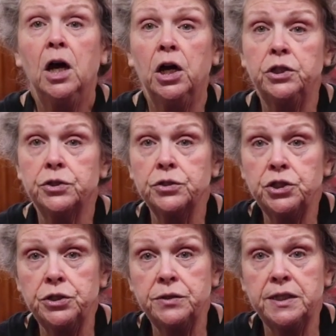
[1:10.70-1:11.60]

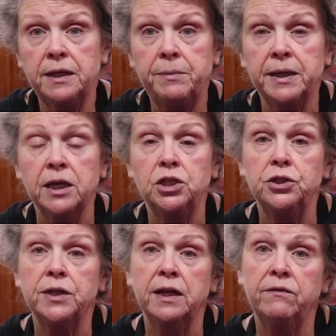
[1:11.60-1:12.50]
Hunters use it because
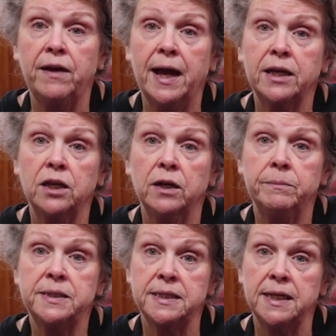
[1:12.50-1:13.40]
you can
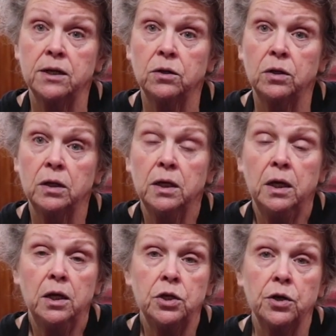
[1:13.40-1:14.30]
vacuum seal
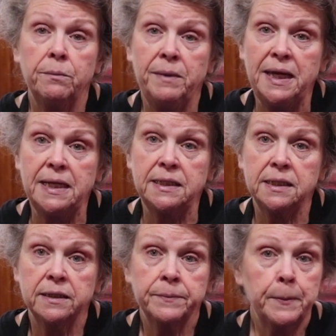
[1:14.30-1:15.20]
your
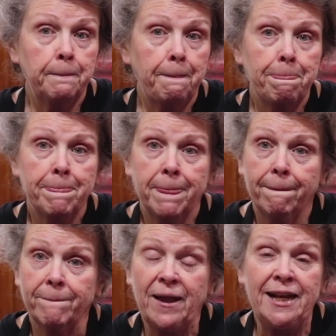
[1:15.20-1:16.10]
meat
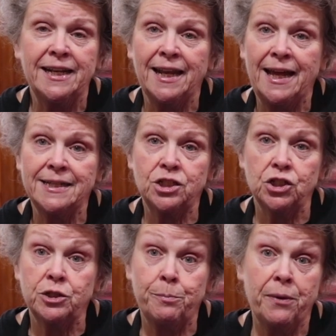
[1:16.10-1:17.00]
and it lasts
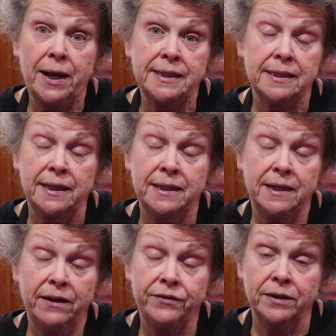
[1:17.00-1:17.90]
just practically
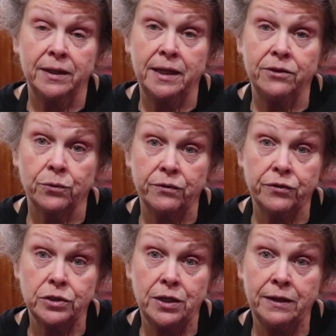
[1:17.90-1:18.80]
indefinitely in the
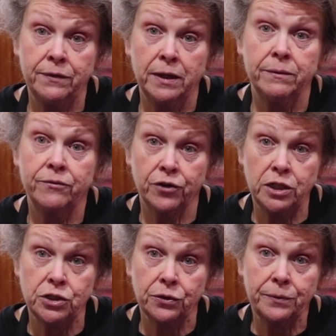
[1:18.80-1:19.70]
in the
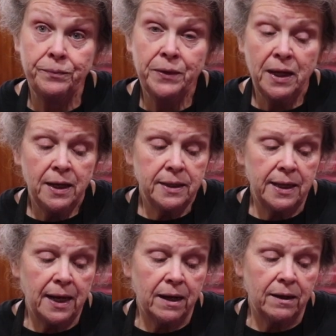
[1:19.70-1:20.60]
freezer.
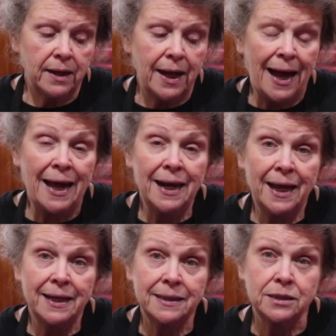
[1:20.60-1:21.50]
Now I
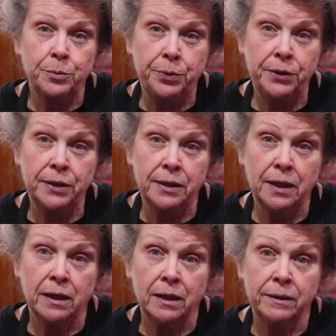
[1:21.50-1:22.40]
like to put
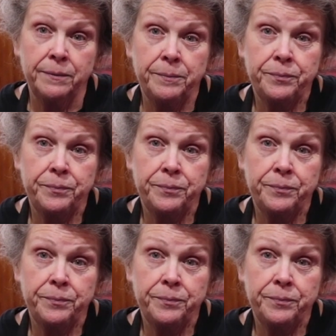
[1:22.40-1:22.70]
uh,